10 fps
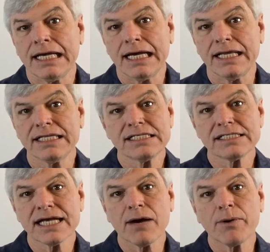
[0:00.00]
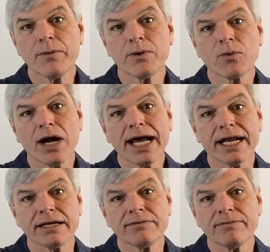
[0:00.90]
And this is how we would write
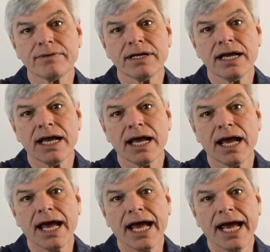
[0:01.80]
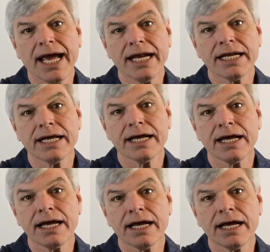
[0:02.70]
it. 8
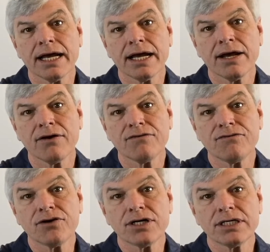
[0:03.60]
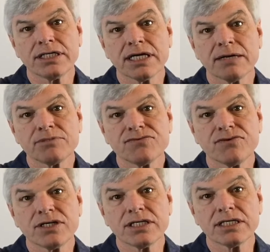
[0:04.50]
foot times
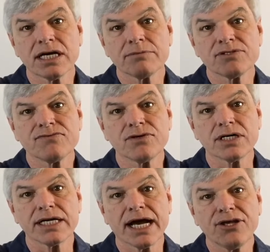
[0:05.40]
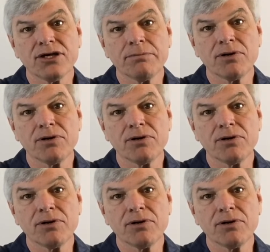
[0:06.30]
foot times foot. Now you can